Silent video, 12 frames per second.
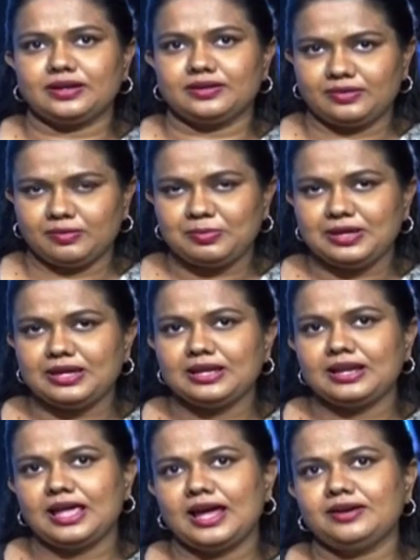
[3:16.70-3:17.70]

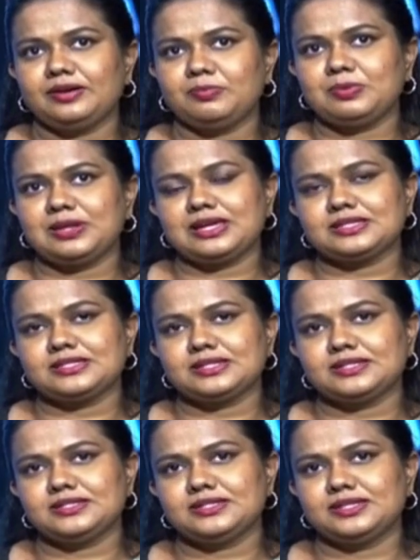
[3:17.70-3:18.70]
repeal and
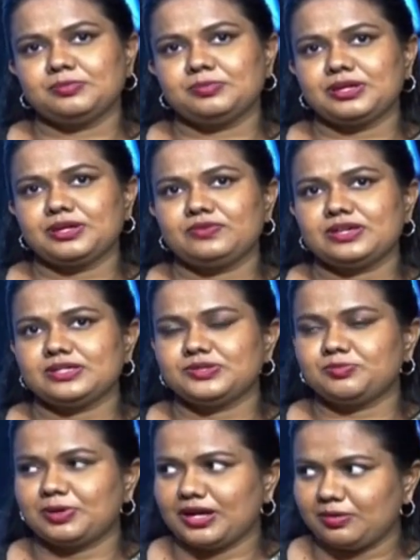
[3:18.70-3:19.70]
replaces the previous
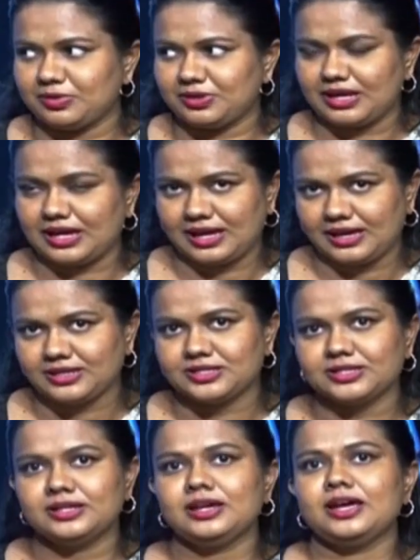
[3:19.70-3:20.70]
Bribery
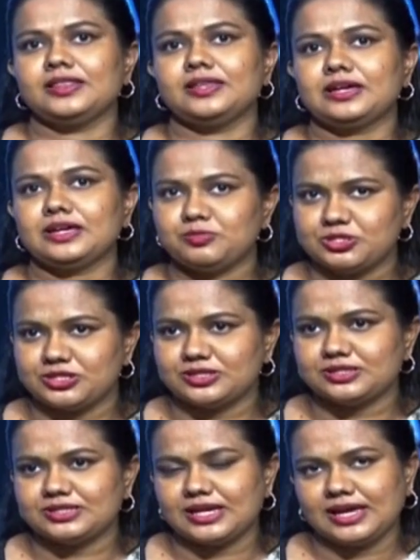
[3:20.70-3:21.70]
Act, the
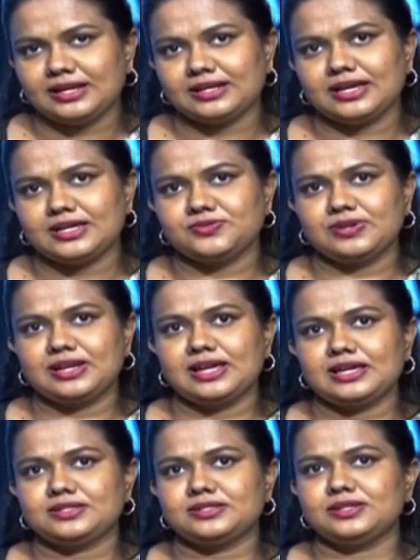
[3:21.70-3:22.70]
Commissions Act, as well
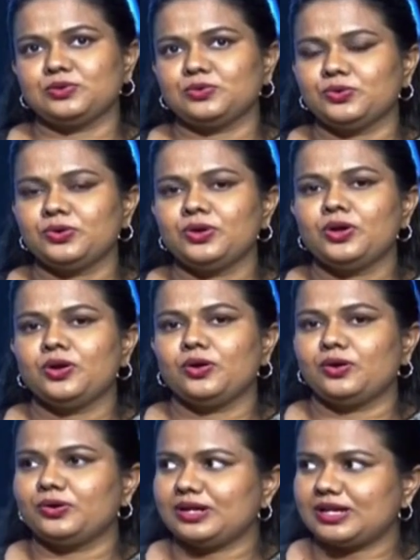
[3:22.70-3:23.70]
as the law
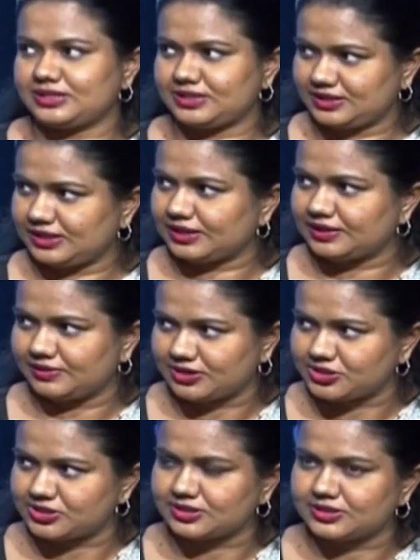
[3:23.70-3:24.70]
on asset
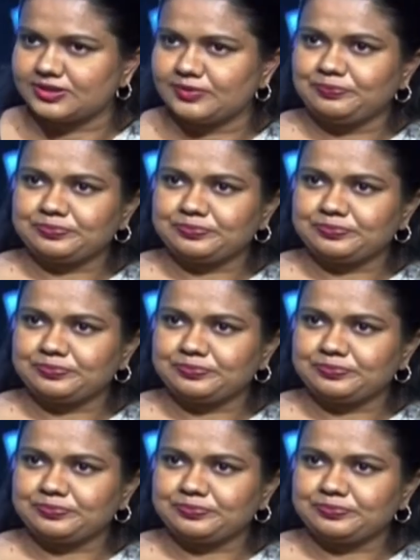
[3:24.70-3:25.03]
declarations.